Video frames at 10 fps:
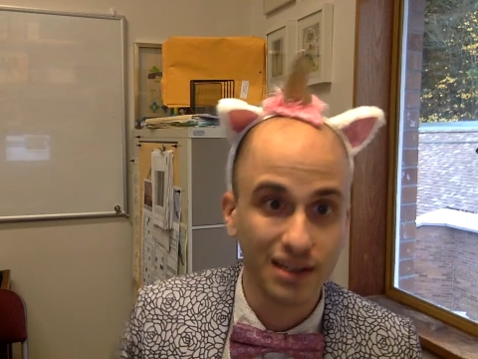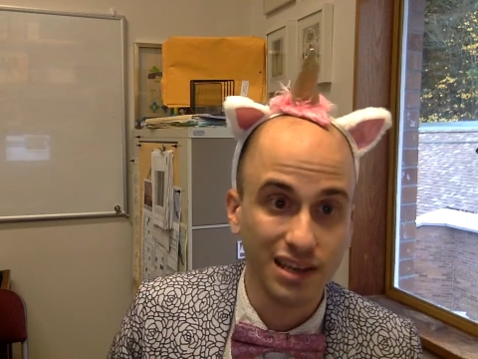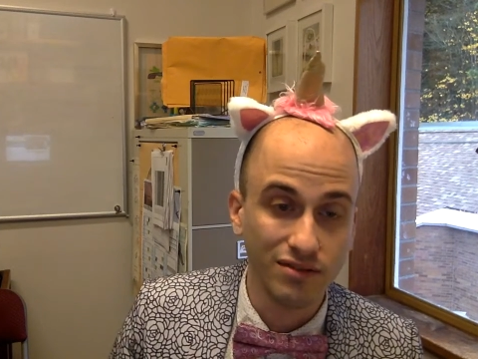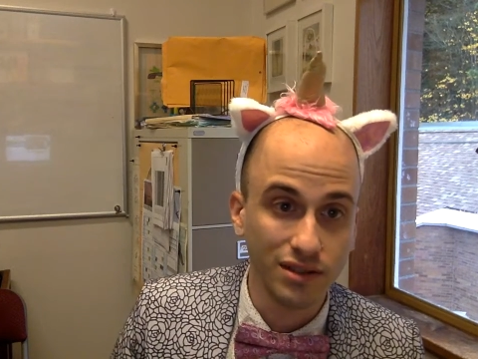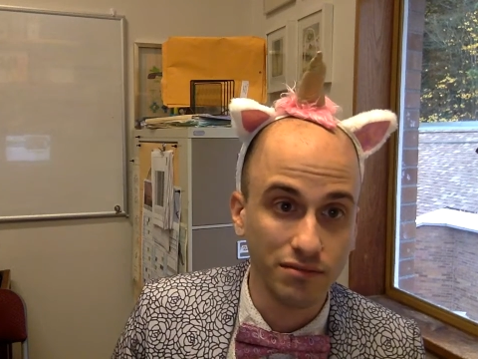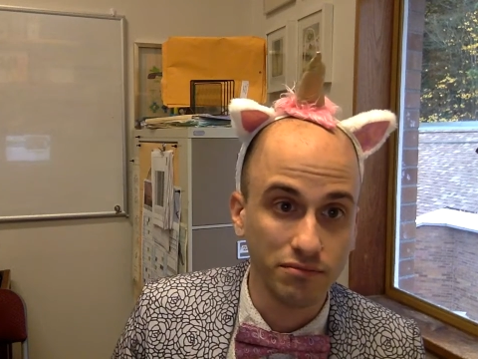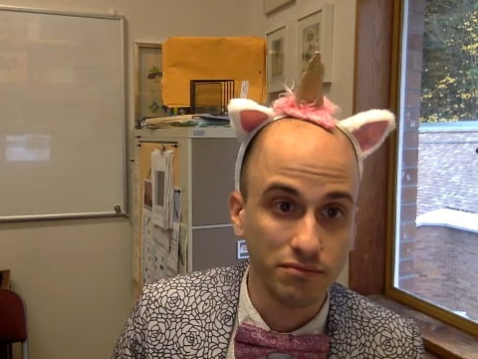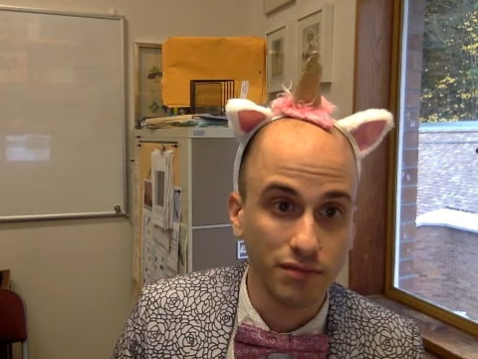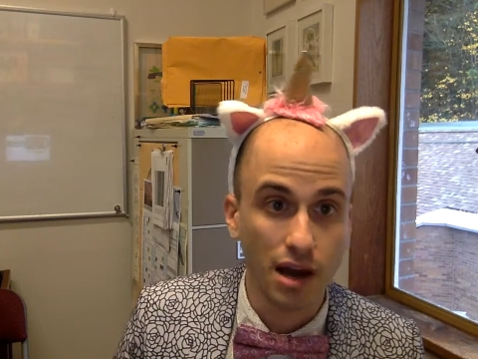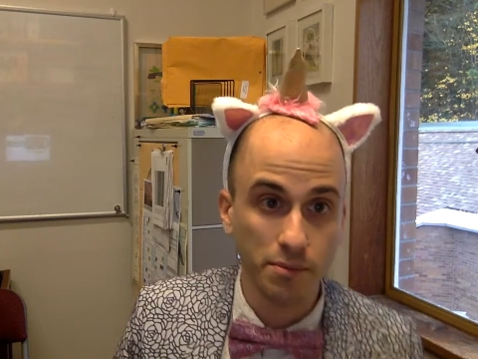given
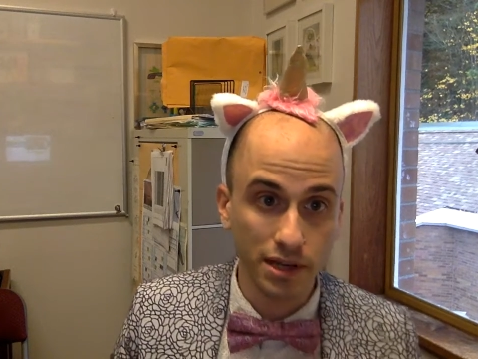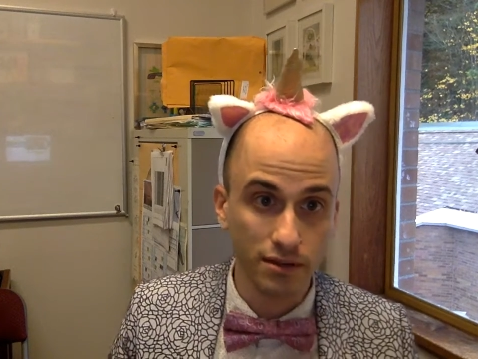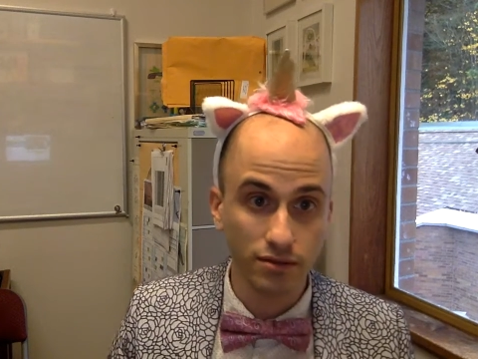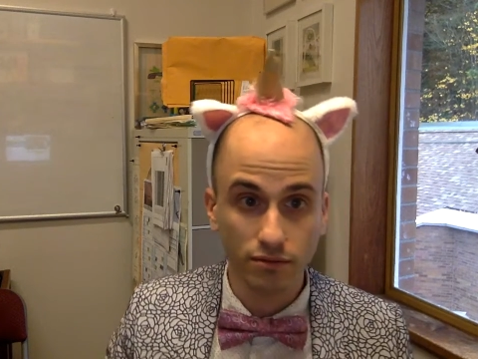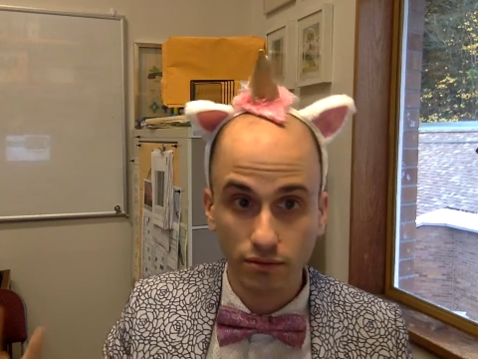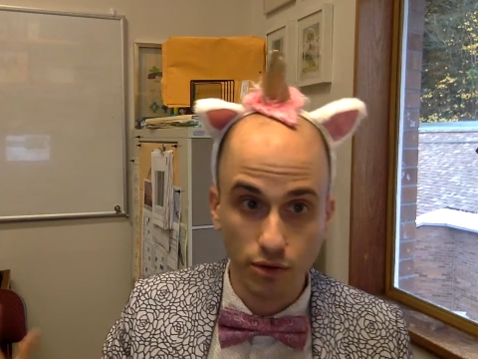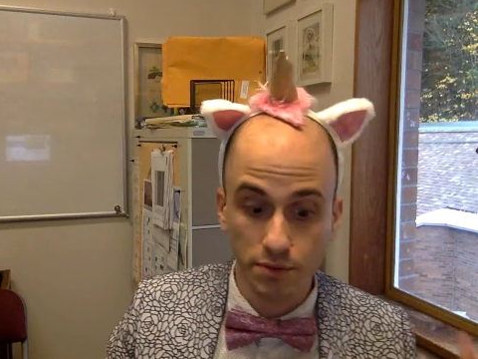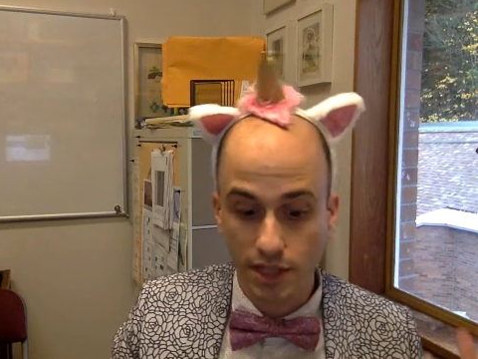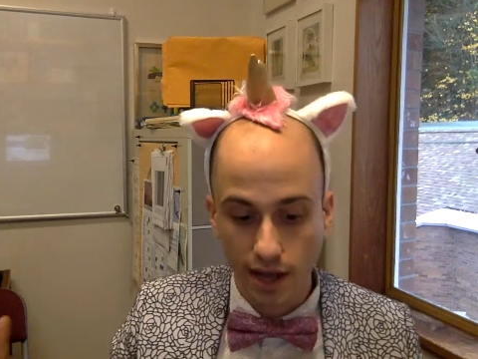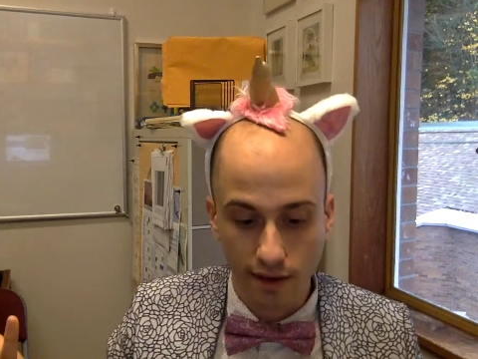how many
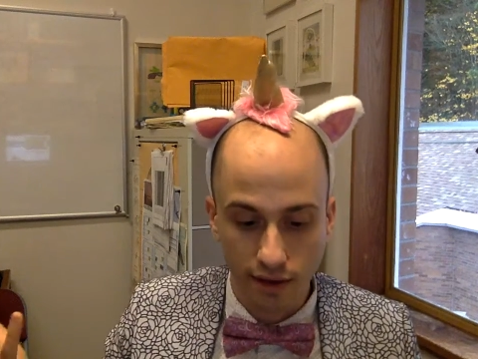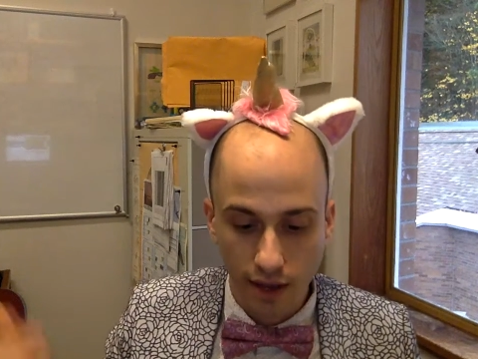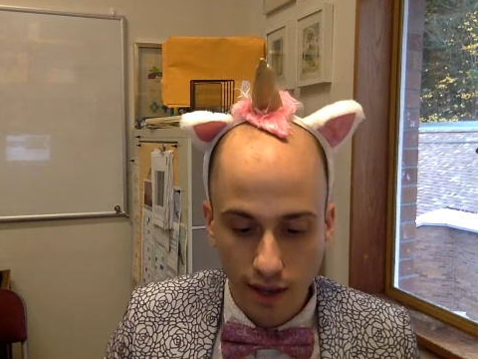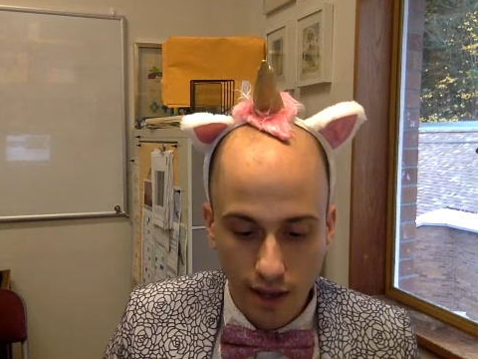groups they have.